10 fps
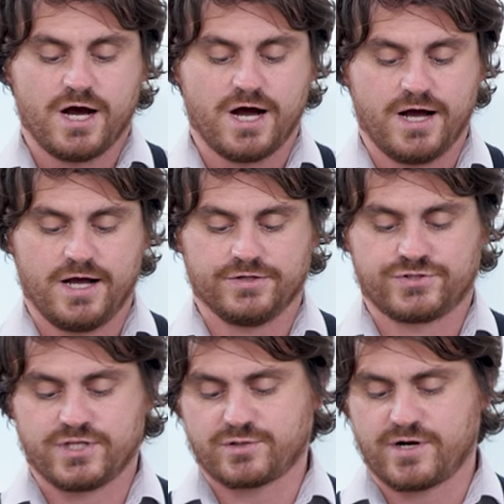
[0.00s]
So
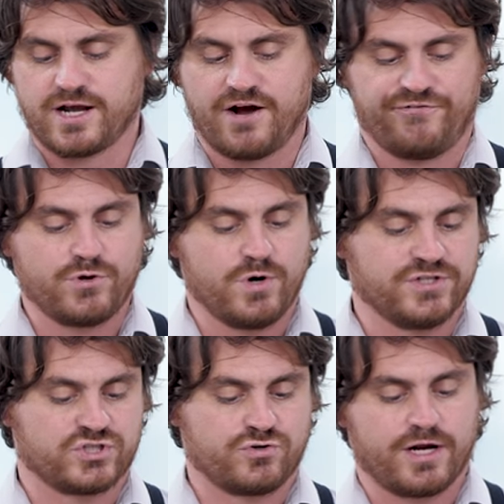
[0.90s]
that's what I got for you on
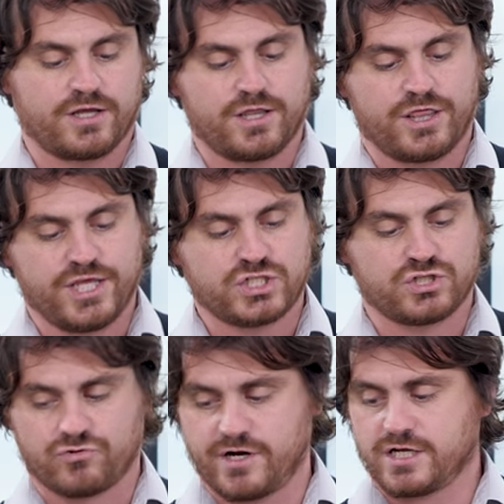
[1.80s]
this drink. This
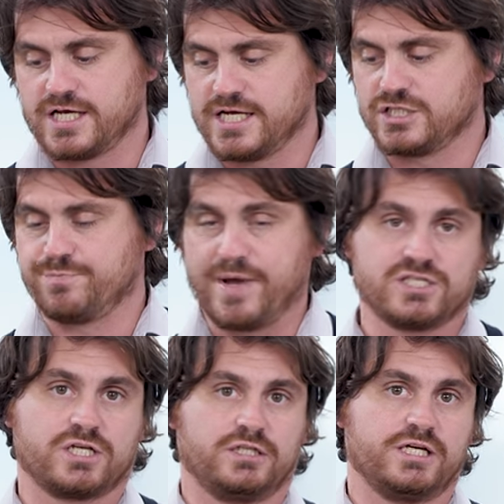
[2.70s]
drink is
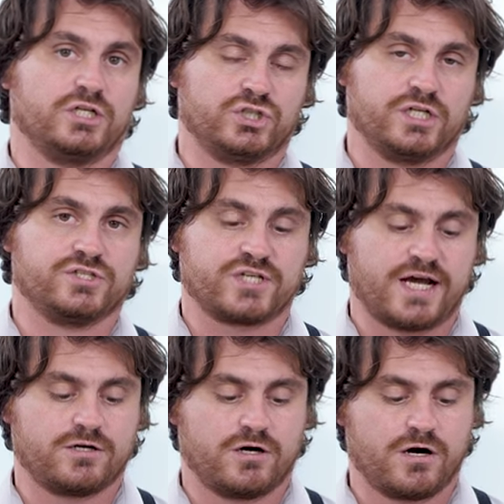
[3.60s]
basically a gin
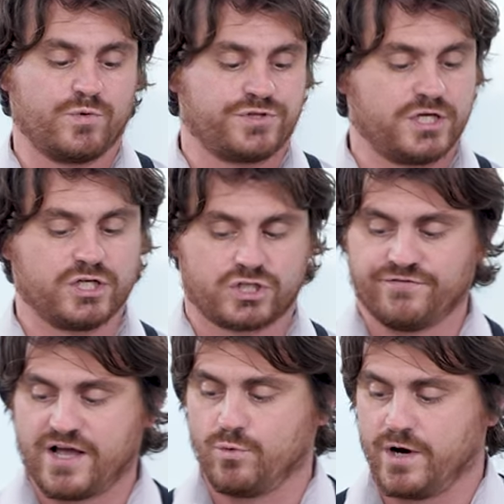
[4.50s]
sidecar with the addition
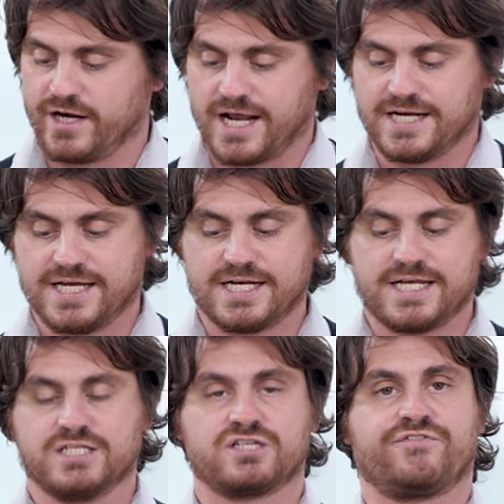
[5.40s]
of egg white, and it
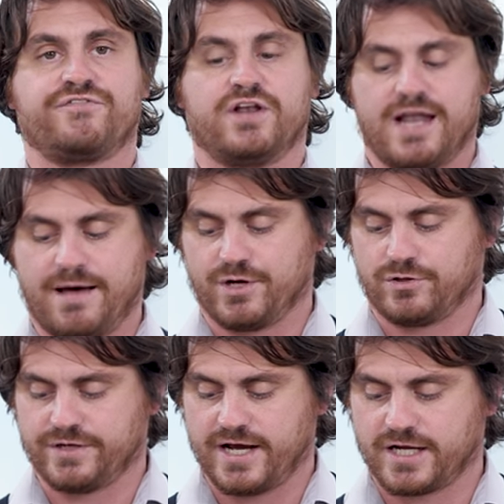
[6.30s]
is
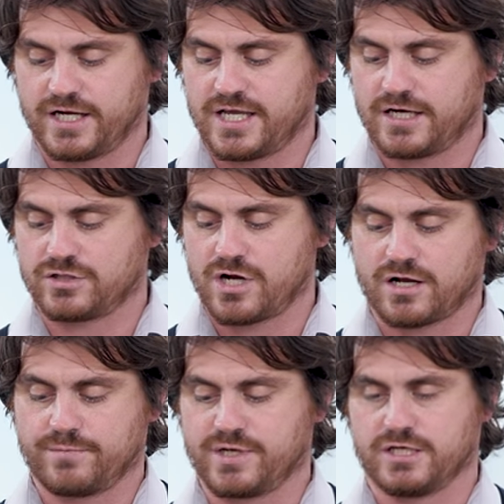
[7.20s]
phenomenal. Now I gotta get
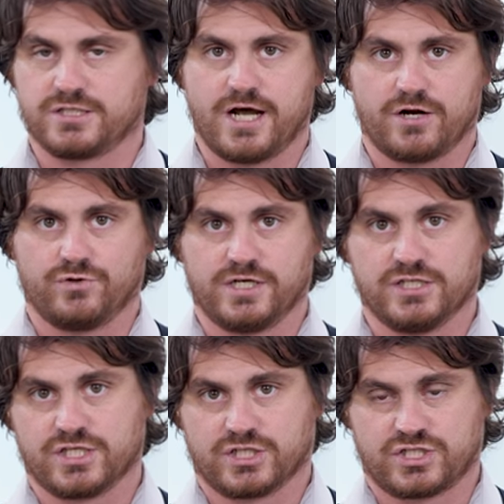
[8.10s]
talking because not only
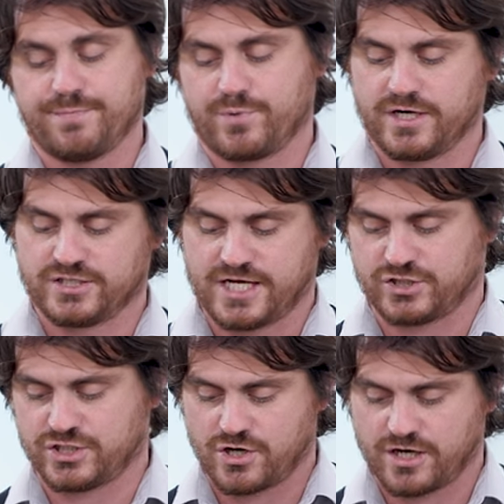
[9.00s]
is this tempered, it's
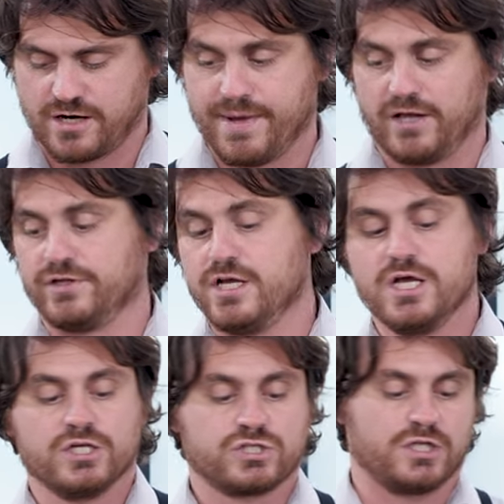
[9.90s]
actually starting to melt.
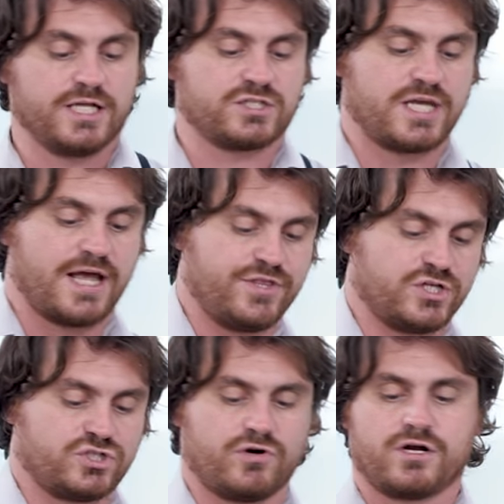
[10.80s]
So let's get
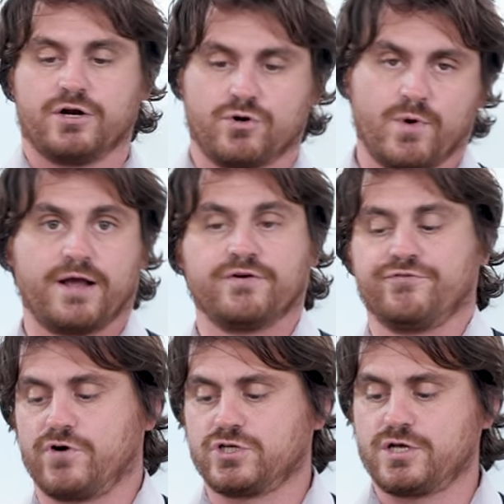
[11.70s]
this drink underway.
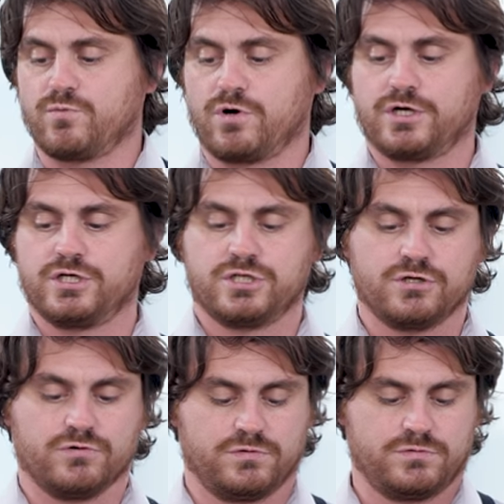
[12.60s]
First thing we're gonna
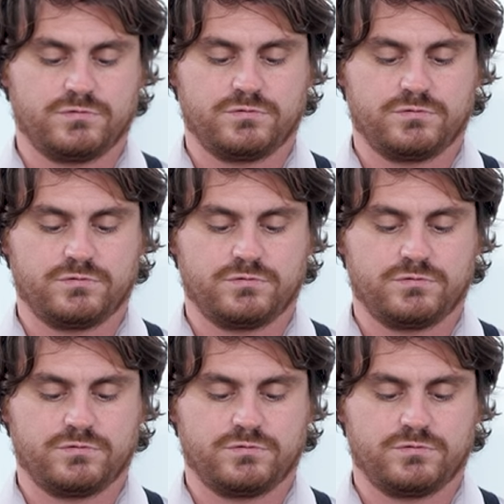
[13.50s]
do,